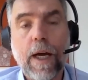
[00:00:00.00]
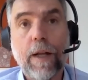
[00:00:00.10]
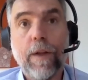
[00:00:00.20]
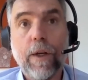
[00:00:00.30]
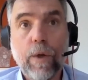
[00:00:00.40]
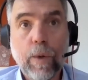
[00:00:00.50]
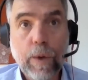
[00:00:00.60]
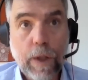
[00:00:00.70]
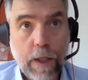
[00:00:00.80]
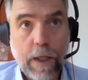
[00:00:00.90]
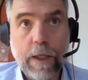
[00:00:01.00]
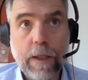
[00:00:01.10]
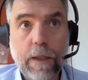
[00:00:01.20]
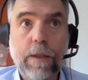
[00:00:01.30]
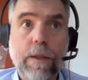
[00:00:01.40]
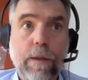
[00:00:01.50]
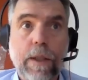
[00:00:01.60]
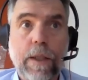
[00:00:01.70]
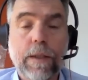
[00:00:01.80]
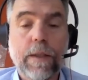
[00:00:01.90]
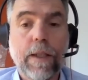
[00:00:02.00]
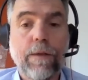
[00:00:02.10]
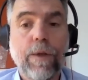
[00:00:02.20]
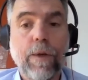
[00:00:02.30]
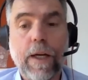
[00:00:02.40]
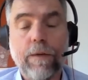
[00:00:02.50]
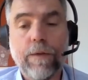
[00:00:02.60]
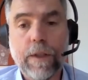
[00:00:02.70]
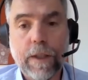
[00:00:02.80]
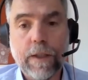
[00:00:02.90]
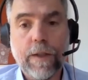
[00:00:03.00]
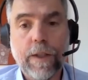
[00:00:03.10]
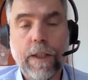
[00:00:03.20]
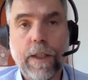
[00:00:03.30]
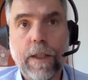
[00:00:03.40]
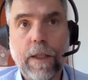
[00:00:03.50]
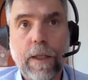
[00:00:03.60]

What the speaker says: And the good thing is that if you have TSC